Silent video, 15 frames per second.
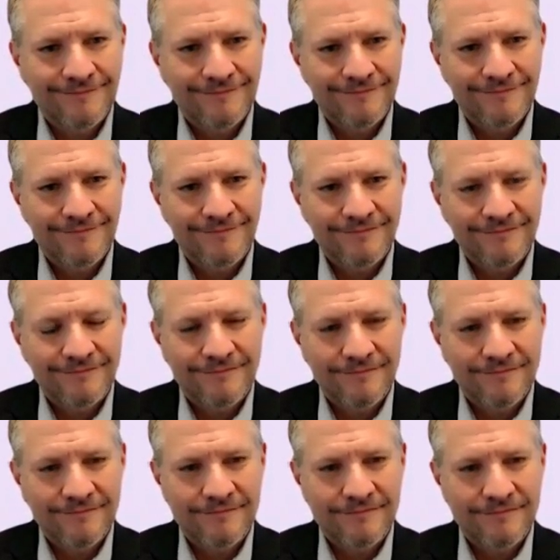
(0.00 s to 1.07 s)

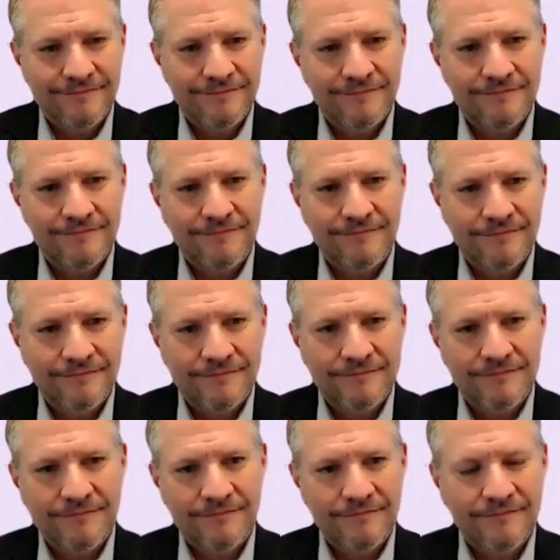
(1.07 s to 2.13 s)

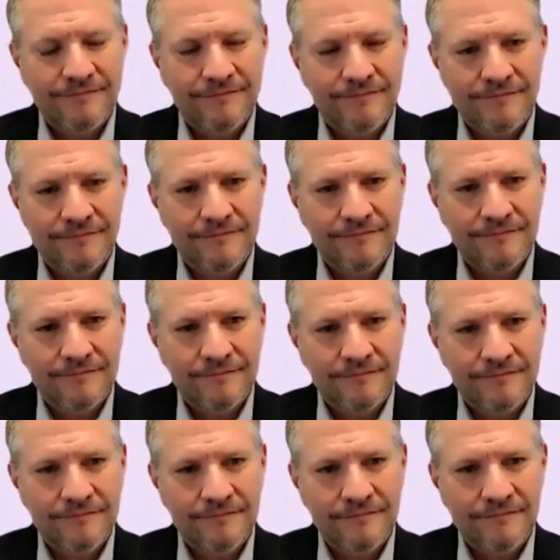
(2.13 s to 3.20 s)

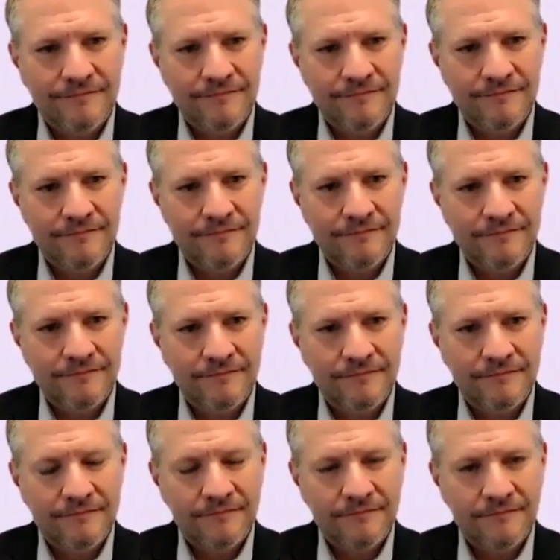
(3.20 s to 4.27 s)

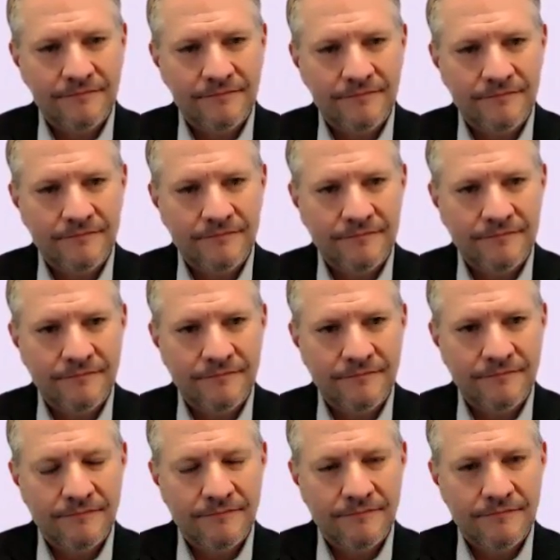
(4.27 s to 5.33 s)

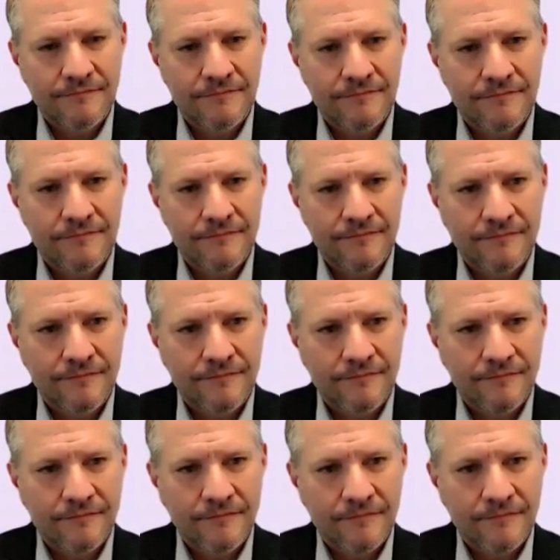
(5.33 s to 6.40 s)

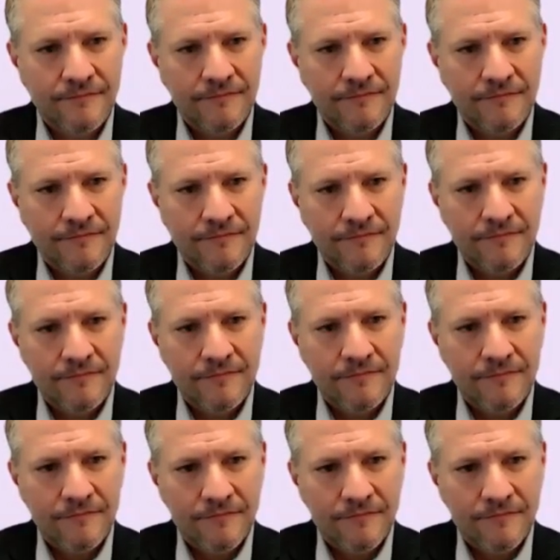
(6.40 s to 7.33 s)
(silent)